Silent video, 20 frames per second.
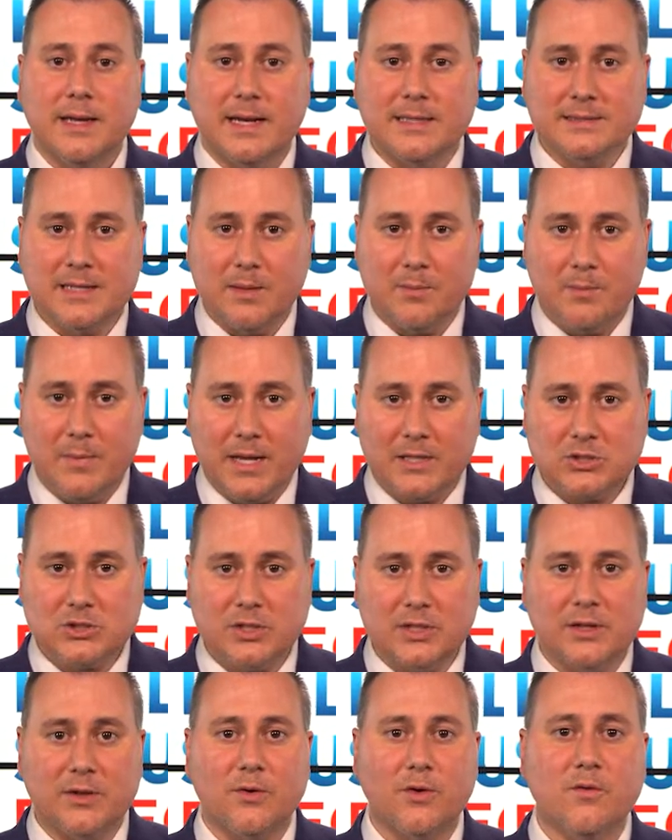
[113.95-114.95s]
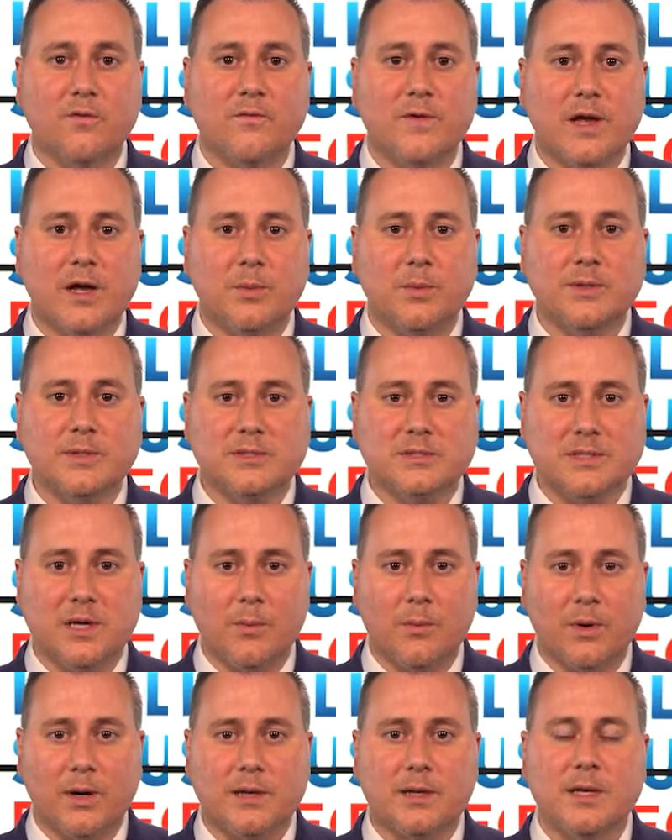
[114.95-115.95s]
As I mentioned, they're available to
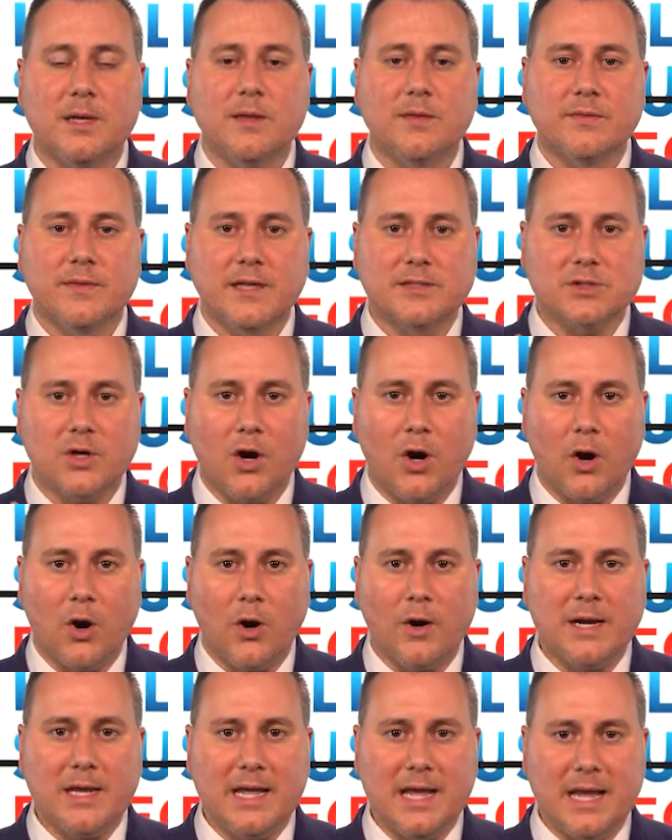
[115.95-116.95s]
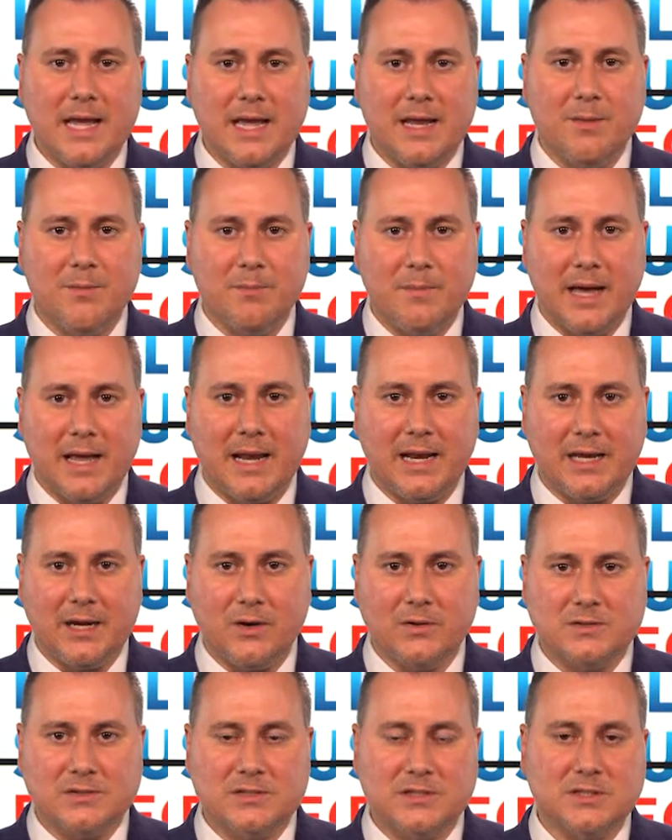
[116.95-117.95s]
someone that's already in
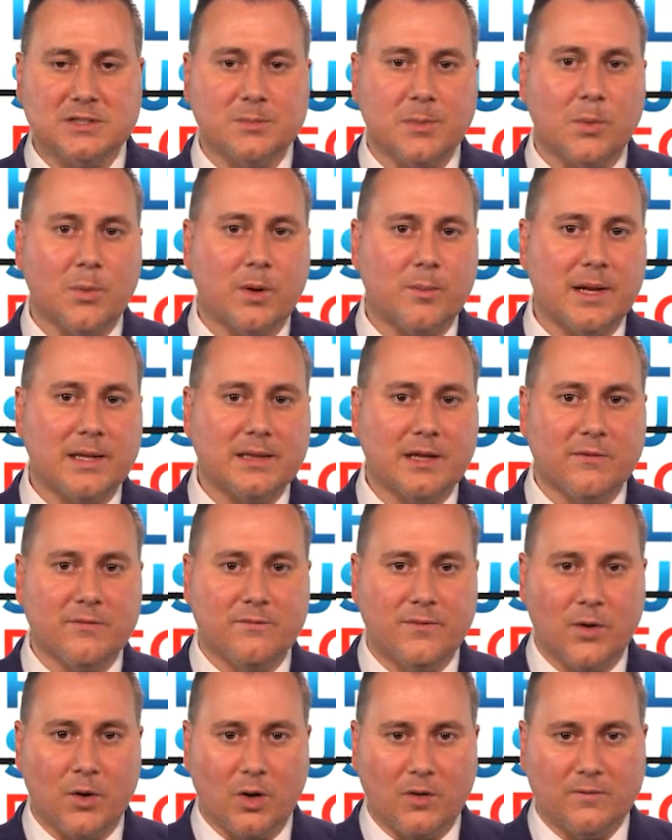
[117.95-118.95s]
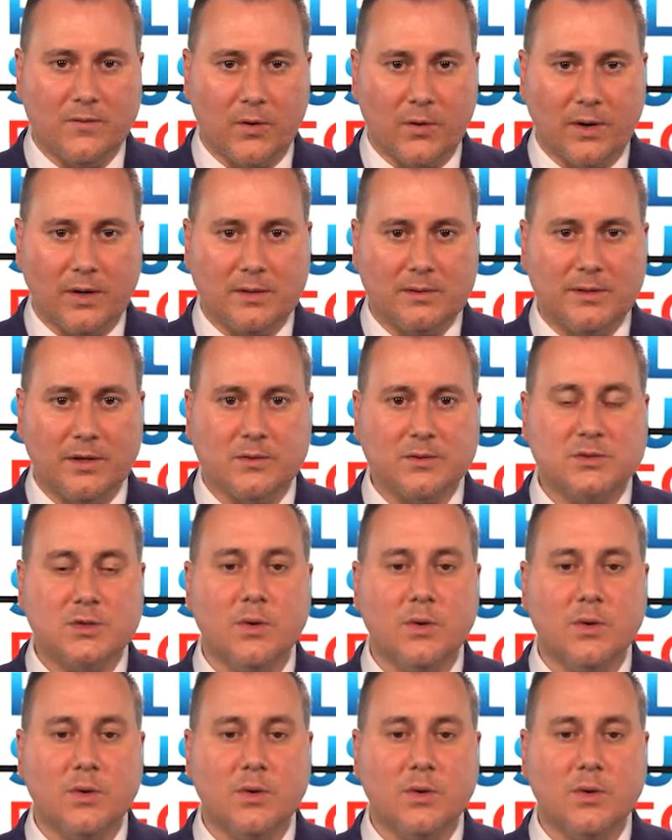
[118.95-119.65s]
Medicare system. I want to make that very, very clear.